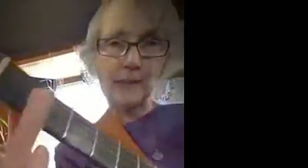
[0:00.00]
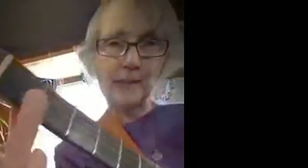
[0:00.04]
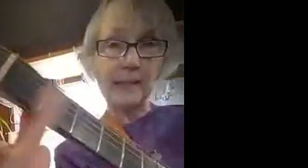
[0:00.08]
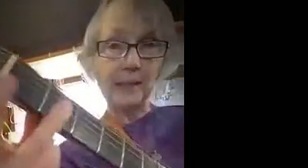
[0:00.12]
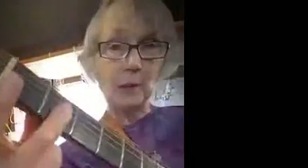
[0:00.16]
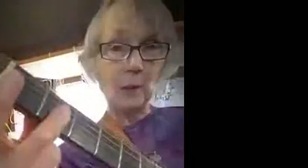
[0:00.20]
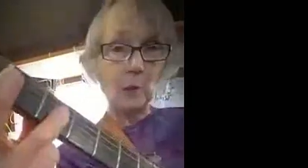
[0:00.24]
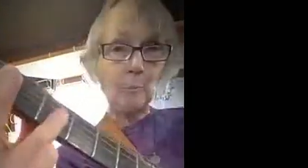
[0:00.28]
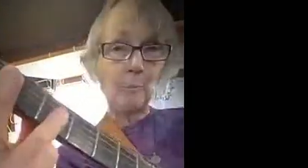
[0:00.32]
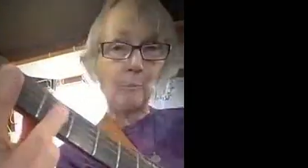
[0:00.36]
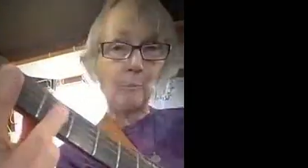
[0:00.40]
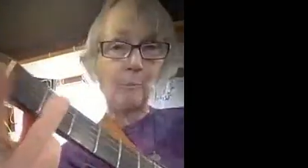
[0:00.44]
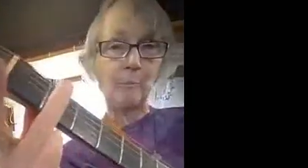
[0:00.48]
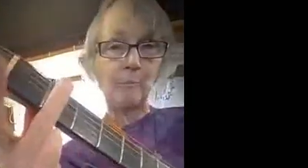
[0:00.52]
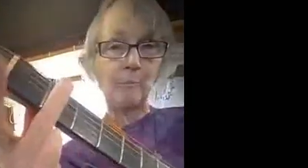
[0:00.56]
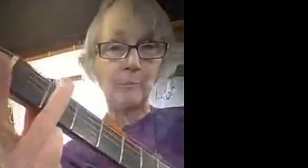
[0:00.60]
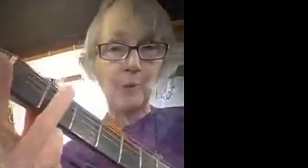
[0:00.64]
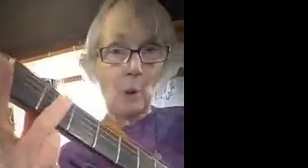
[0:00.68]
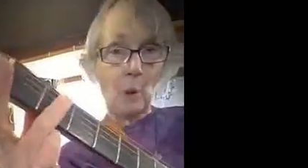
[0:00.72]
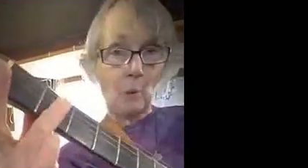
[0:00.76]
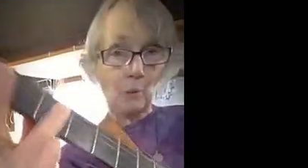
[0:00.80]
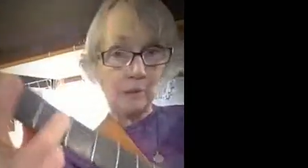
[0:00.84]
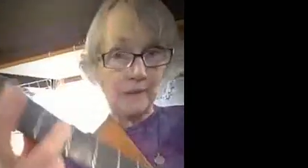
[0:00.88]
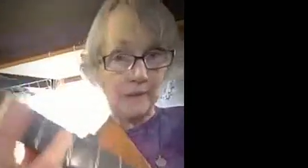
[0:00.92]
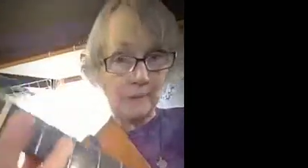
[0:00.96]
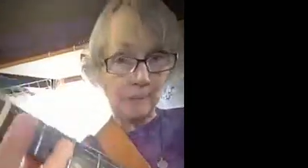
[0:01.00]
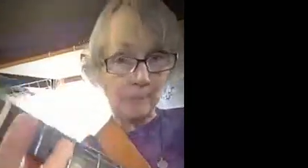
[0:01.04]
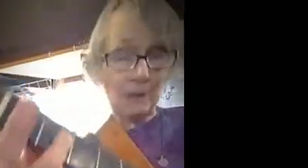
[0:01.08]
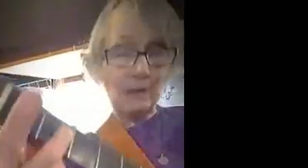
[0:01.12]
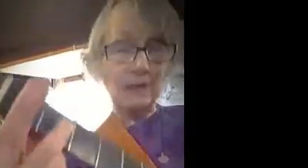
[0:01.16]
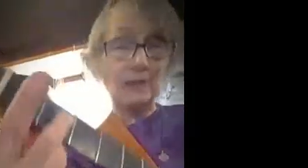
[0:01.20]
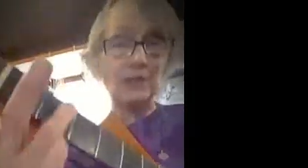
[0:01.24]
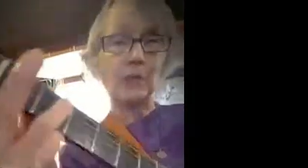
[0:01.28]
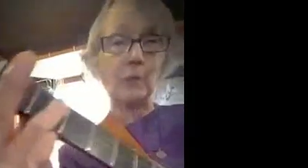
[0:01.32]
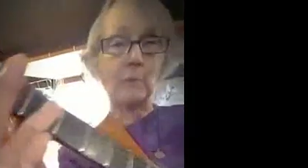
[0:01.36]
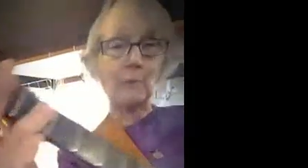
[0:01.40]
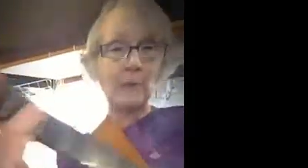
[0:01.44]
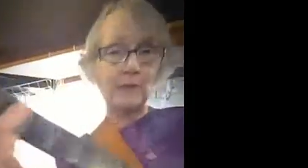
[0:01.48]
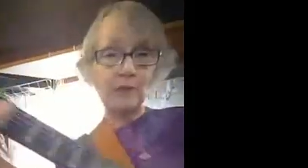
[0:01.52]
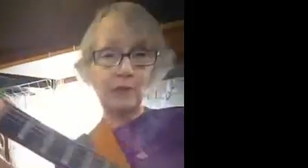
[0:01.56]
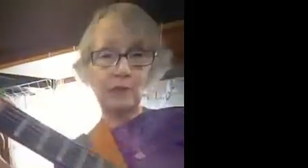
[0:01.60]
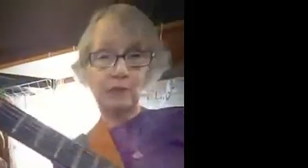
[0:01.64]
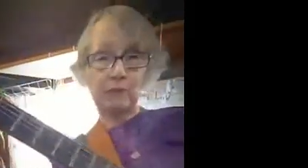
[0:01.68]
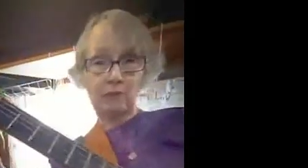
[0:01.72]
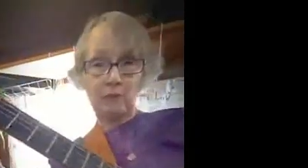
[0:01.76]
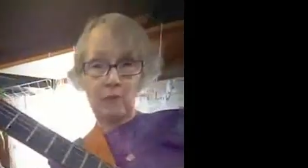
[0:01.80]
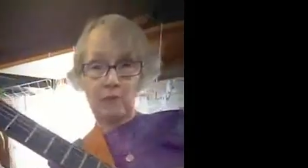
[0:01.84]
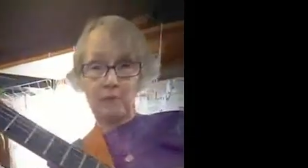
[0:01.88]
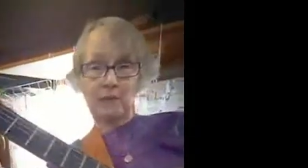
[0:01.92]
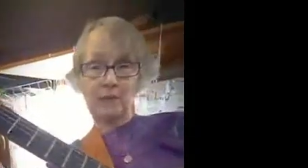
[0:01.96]
little, only pressure when you're
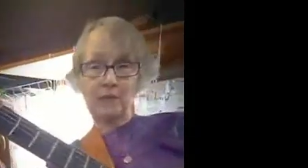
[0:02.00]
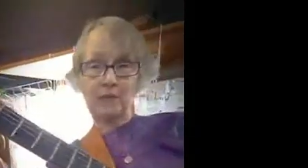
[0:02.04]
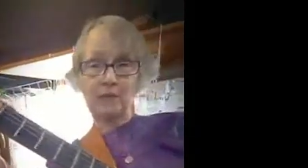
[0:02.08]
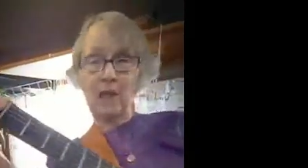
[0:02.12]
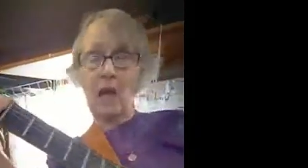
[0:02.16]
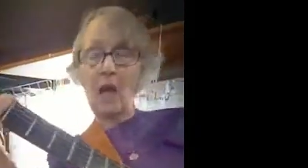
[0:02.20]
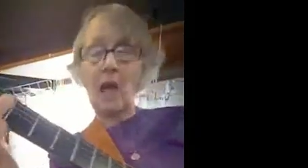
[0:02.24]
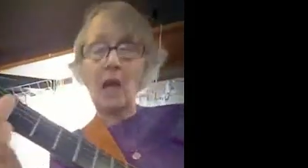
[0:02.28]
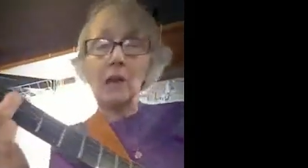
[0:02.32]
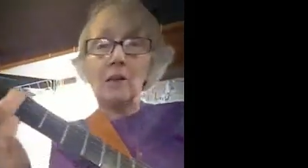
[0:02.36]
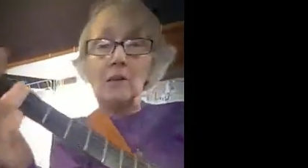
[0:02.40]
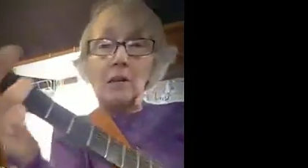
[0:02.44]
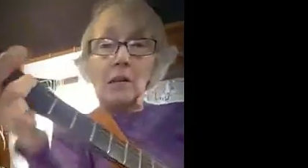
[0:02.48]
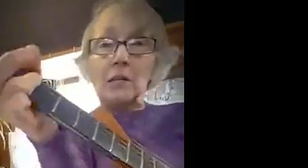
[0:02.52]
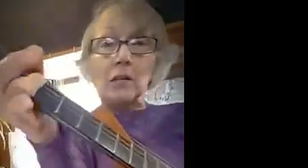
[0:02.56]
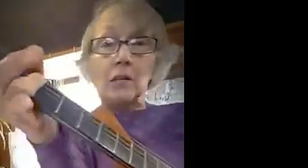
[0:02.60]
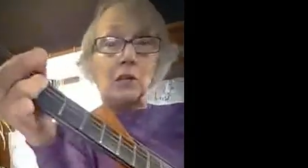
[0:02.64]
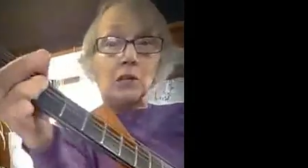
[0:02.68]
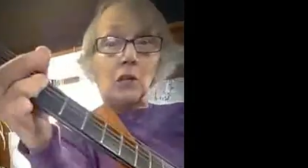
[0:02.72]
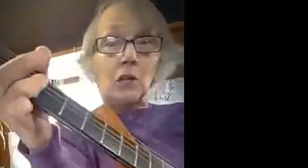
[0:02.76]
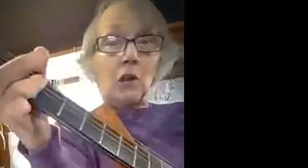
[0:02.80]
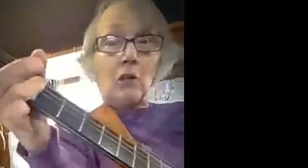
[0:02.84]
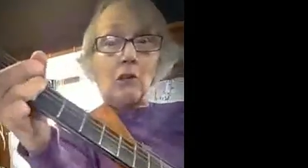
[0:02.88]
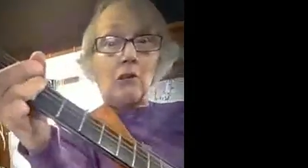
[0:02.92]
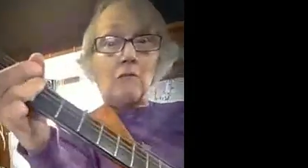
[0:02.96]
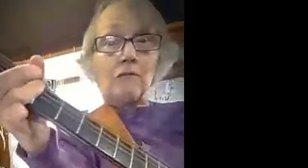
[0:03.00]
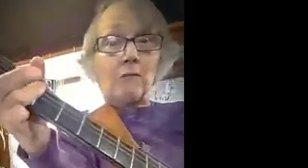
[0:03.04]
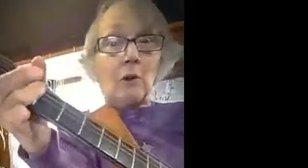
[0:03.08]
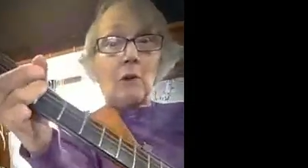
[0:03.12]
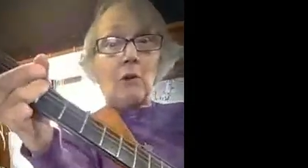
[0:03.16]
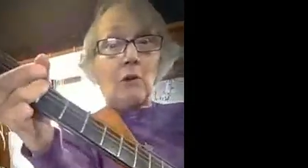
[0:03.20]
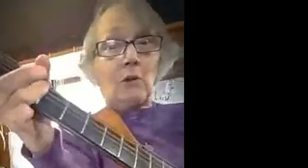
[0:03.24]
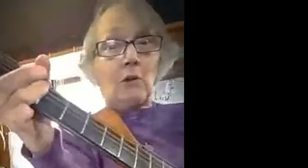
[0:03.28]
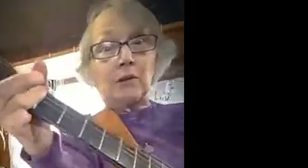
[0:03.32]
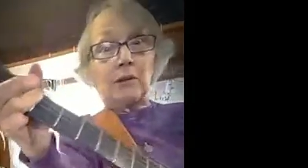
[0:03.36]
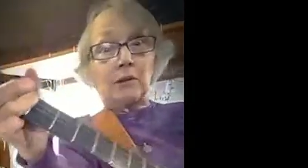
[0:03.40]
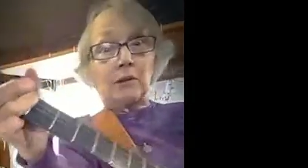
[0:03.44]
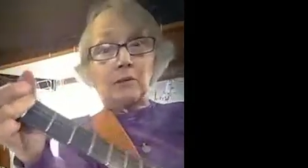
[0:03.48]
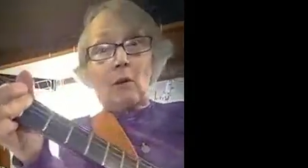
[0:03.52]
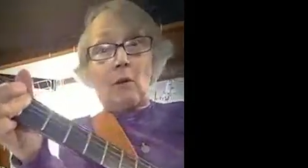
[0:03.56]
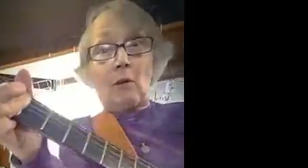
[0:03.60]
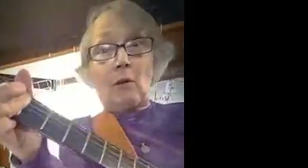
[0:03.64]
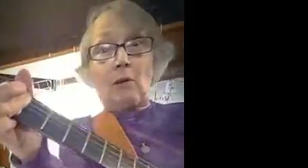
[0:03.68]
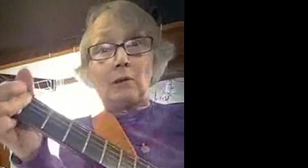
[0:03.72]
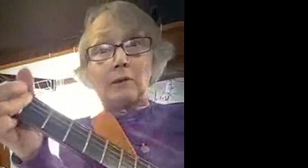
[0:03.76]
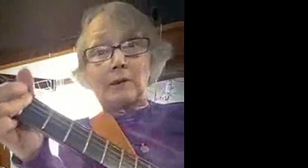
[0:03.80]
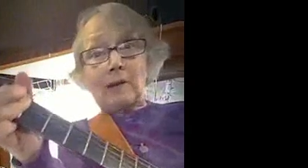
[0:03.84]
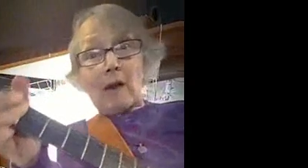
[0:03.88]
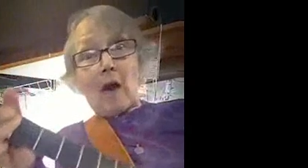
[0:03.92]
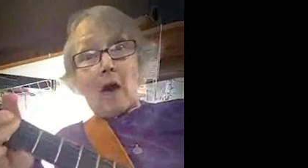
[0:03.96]
strumming, not, you don't have to hold it the
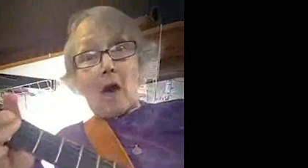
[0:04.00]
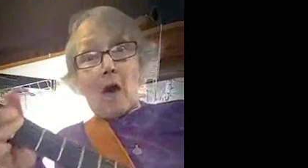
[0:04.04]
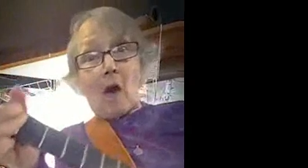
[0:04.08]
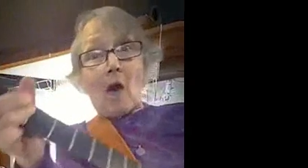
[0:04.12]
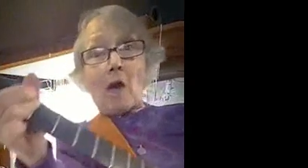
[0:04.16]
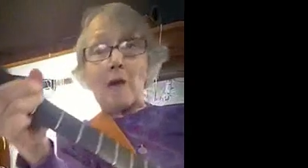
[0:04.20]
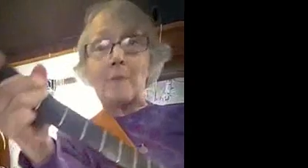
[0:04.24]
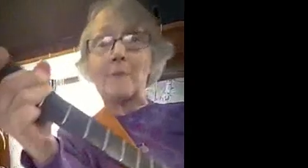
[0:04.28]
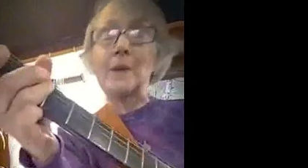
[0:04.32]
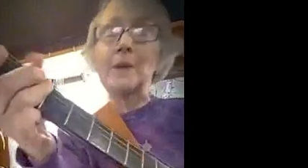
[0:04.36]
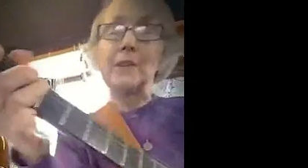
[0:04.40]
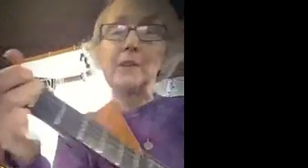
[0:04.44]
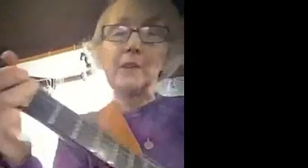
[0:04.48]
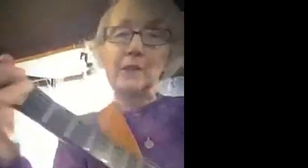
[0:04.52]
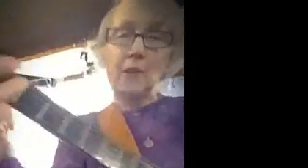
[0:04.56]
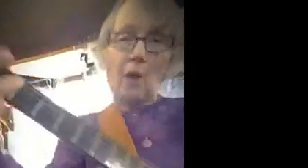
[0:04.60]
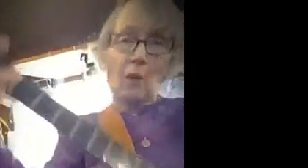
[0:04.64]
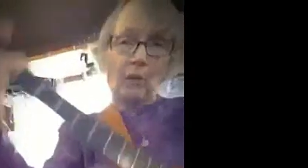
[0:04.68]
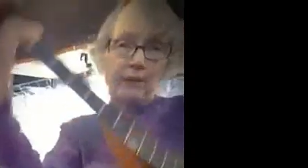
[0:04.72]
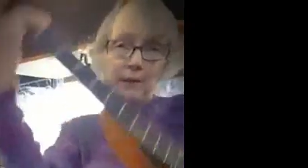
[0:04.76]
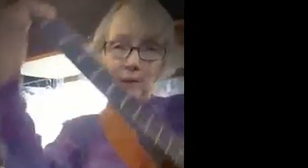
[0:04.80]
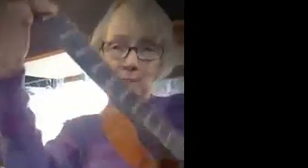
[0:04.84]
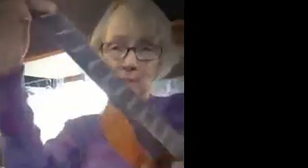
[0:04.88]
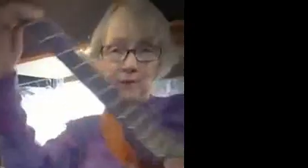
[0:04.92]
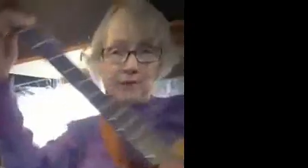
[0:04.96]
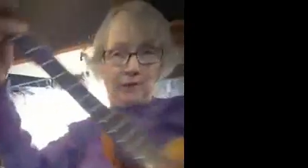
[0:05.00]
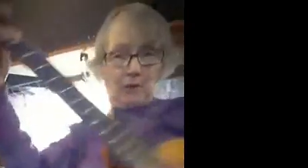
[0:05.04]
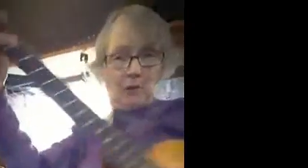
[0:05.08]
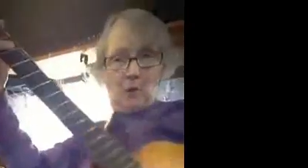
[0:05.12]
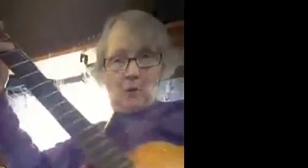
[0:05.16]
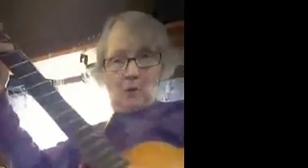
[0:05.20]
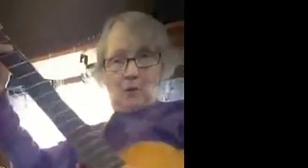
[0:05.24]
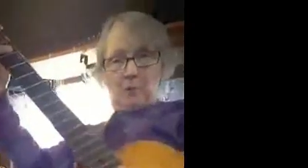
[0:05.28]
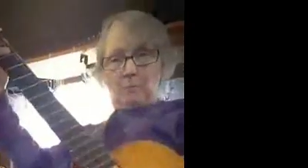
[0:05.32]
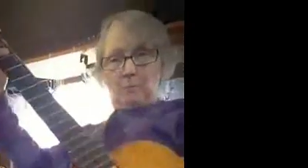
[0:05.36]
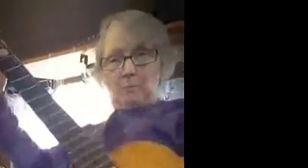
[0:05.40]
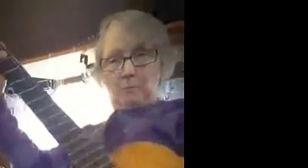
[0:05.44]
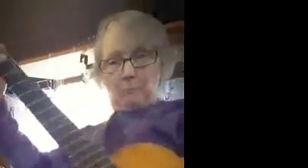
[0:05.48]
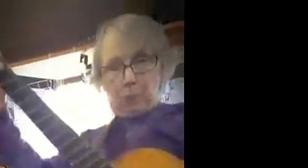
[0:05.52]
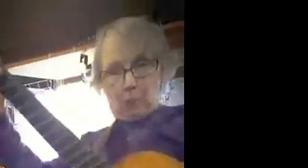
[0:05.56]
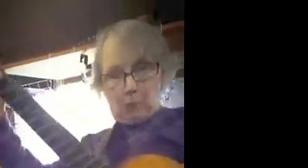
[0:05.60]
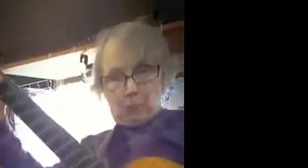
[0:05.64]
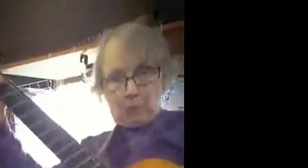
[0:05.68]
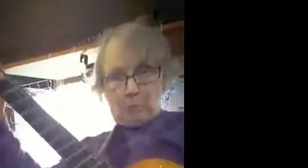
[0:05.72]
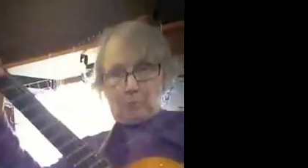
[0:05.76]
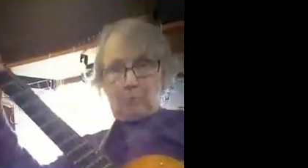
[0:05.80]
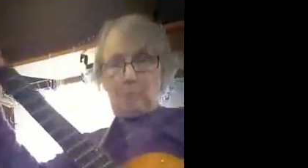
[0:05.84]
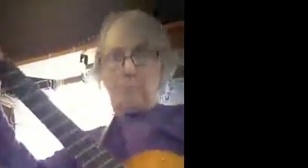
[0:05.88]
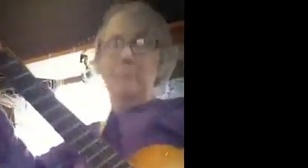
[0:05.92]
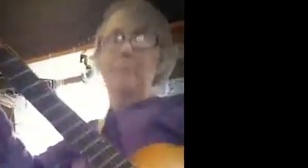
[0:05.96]
whole time, only when you're going
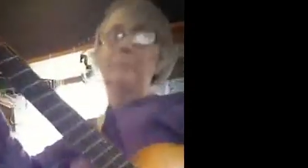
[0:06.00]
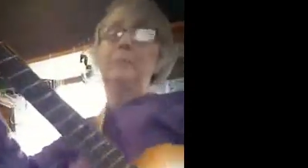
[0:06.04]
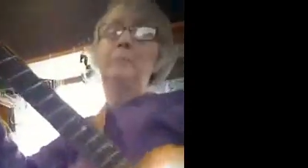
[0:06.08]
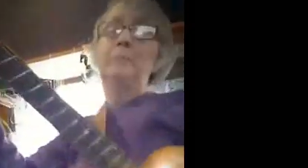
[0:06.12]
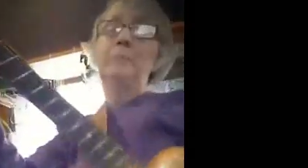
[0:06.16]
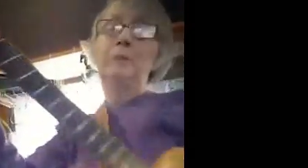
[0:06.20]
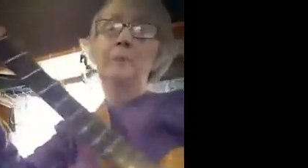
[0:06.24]
bloop.